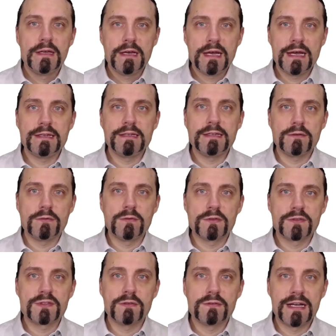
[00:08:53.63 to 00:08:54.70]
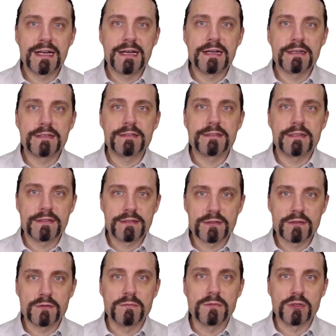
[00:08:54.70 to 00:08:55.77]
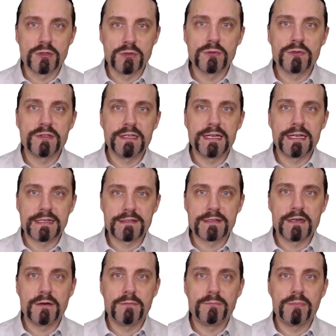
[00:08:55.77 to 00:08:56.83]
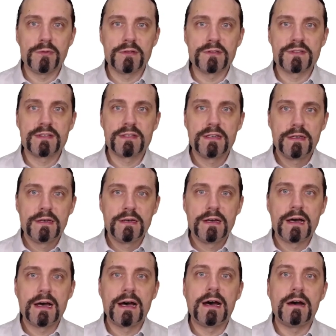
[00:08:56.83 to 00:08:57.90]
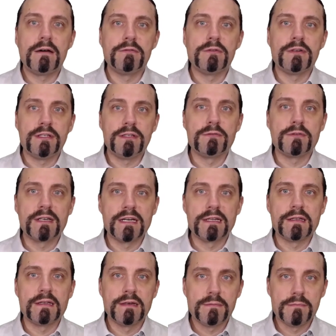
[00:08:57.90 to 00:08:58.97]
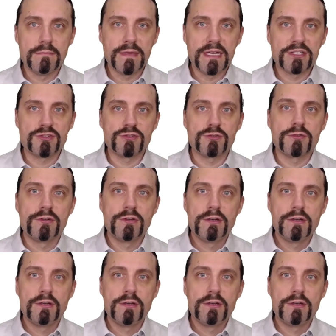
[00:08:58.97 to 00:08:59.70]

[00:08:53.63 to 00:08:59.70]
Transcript: And it also has some good examples how you can measure